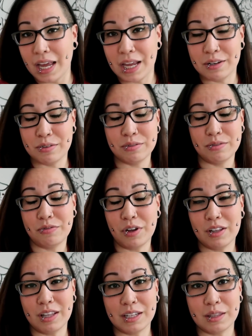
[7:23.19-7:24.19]
it
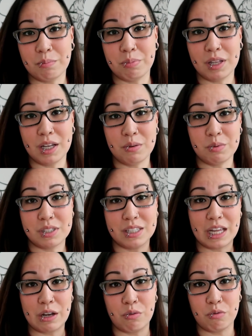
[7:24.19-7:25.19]
felt like the blood wasn't like